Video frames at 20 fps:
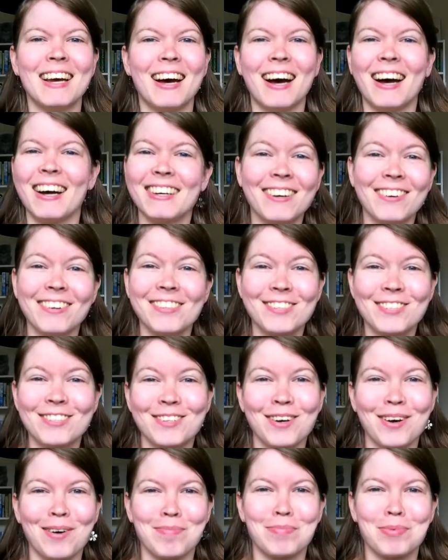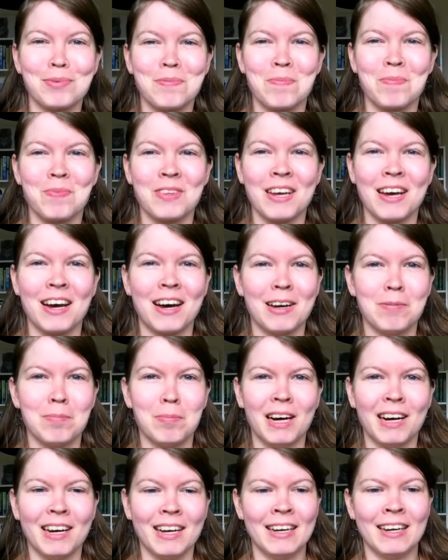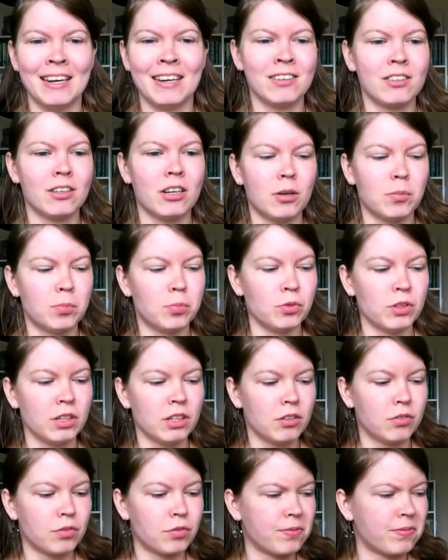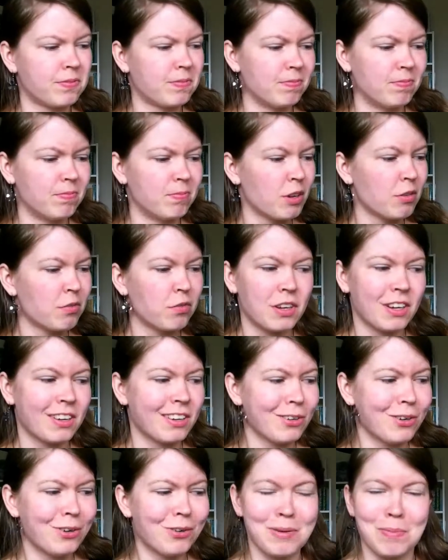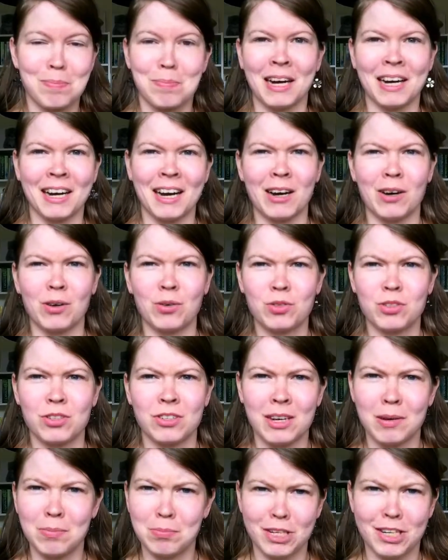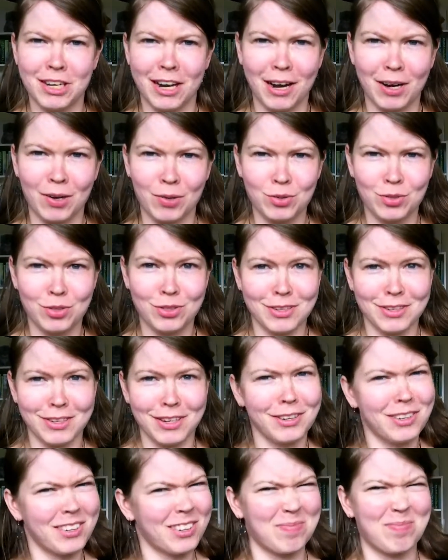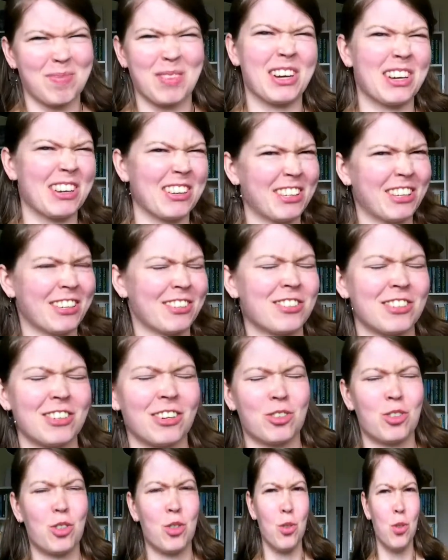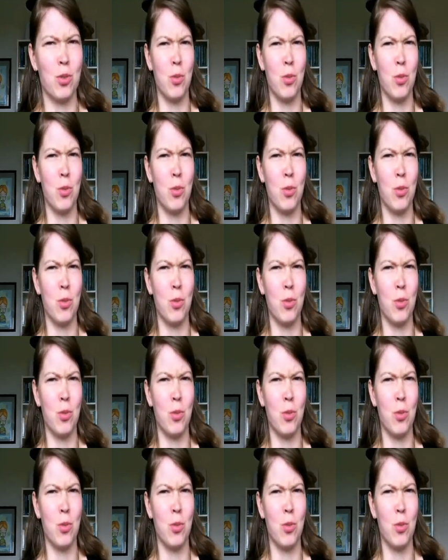I can't stop. I might end up with nothing at all in my house, an empty house. Nah, that's not true.